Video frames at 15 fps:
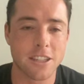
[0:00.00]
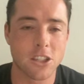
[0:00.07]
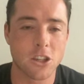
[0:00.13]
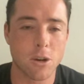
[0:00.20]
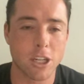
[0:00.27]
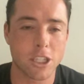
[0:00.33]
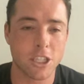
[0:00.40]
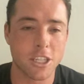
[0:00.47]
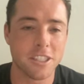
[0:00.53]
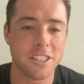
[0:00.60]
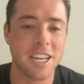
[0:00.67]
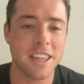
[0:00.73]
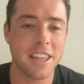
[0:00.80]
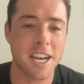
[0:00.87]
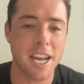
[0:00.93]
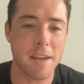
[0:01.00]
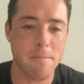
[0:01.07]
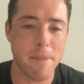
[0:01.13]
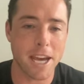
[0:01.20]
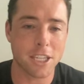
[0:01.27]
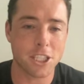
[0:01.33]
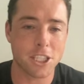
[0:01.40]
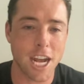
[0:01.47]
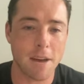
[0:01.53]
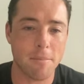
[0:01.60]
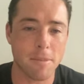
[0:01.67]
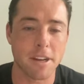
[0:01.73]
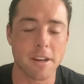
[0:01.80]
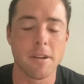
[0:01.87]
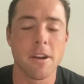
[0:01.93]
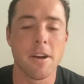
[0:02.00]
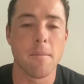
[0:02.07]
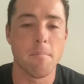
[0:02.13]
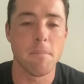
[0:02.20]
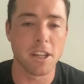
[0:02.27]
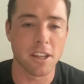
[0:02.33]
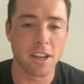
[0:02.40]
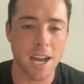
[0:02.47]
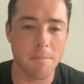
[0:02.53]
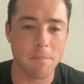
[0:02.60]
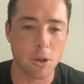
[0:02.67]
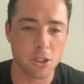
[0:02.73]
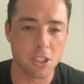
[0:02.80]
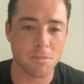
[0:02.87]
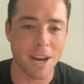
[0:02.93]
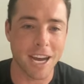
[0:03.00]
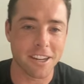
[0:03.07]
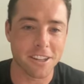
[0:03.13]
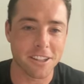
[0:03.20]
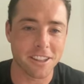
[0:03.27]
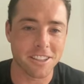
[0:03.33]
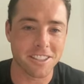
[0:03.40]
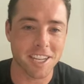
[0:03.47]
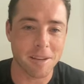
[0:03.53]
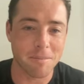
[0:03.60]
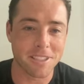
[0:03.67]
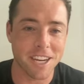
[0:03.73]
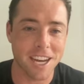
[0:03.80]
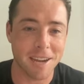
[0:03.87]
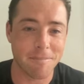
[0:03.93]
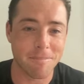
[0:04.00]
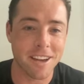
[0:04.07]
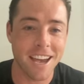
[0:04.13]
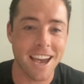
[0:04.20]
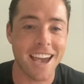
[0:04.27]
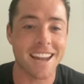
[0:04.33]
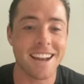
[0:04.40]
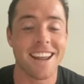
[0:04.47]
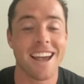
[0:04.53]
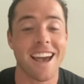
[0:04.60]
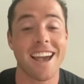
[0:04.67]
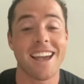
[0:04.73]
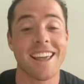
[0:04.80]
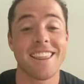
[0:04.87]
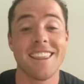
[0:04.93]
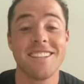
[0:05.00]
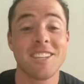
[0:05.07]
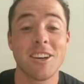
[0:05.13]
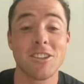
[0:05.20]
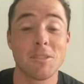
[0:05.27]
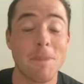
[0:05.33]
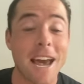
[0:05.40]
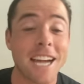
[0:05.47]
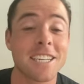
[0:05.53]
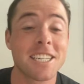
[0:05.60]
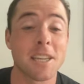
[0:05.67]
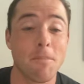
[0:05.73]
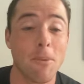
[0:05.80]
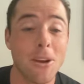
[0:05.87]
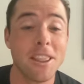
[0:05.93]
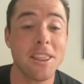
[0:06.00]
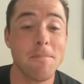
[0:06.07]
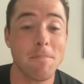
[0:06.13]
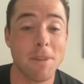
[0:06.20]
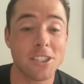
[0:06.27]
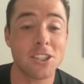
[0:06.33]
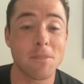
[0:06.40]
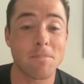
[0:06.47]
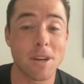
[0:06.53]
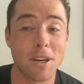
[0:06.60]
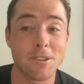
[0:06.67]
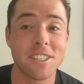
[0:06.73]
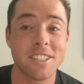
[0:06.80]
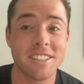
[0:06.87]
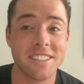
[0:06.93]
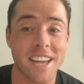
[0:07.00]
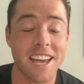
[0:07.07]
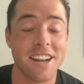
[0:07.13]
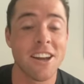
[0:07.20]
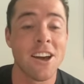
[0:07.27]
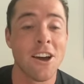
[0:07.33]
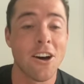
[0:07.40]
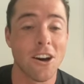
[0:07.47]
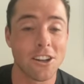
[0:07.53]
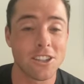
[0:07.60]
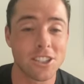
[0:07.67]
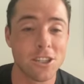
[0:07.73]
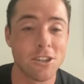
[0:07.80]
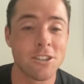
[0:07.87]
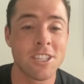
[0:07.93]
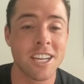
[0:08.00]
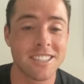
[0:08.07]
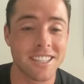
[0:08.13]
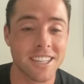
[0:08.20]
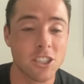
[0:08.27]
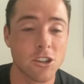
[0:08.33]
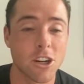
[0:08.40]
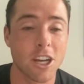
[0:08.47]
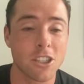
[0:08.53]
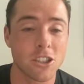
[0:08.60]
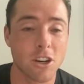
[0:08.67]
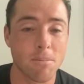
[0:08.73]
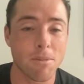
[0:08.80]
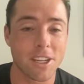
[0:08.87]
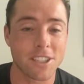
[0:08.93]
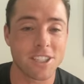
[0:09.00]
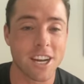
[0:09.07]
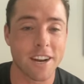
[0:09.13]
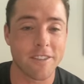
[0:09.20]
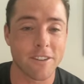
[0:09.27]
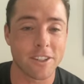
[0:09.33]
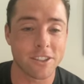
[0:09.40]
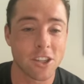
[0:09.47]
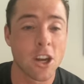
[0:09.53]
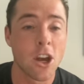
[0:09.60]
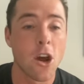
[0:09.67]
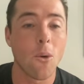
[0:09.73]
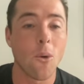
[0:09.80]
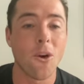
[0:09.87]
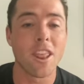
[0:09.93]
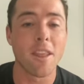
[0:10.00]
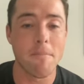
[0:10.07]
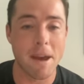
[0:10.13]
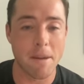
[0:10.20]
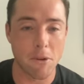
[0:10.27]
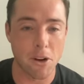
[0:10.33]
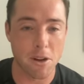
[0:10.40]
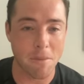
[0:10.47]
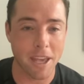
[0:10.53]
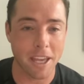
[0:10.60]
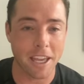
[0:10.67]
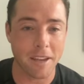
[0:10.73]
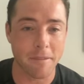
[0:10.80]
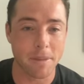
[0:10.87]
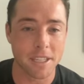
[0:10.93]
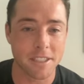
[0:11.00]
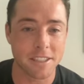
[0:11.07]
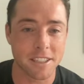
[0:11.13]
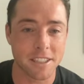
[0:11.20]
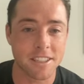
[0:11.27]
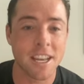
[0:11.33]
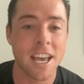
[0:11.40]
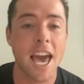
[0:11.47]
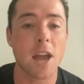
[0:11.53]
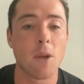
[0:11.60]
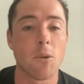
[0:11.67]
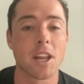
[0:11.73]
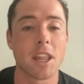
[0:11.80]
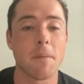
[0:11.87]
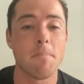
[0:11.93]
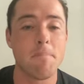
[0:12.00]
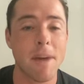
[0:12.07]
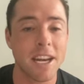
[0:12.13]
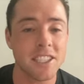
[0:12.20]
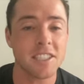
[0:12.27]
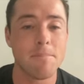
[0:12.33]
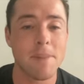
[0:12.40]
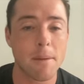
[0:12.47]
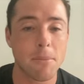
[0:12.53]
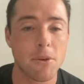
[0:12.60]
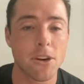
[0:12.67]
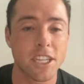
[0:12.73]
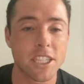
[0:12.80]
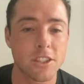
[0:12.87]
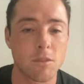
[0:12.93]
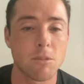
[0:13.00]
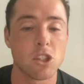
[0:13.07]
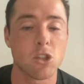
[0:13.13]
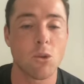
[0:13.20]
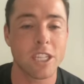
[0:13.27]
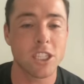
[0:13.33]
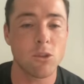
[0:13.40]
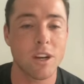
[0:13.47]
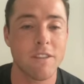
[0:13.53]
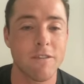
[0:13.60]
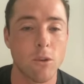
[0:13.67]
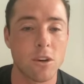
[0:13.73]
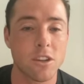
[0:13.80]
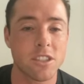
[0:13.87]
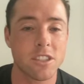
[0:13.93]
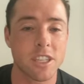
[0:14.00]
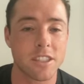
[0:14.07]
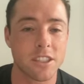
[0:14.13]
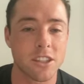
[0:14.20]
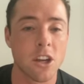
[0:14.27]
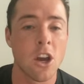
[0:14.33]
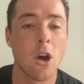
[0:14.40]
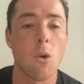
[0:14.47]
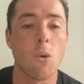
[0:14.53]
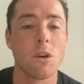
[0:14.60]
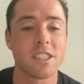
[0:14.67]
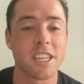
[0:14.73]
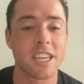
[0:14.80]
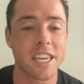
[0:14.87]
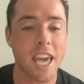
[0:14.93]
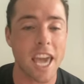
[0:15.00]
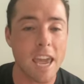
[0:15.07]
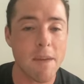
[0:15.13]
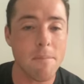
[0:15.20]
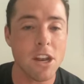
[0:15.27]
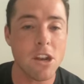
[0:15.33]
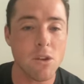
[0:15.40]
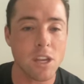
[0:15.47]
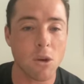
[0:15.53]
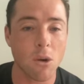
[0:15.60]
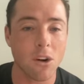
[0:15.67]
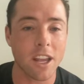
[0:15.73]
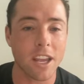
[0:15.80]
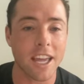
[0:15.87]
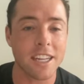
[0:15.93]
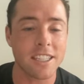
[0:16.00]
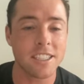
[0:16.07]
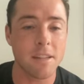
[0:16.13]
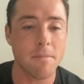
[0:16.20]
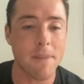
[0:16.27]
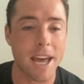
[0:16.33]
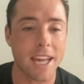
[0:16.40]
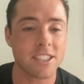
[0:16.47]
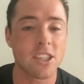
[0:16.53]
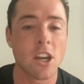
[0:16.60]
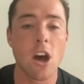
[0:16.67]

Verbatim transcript: this question, you said the name Matt Chapman, and Bill and I both smiled at the same time. This goes back to the point that Buster Posey said on Tuesday's introductory press conference. We're in the memory-making business. And one of the best memories from the 2024 season was the game in New York against the Mets,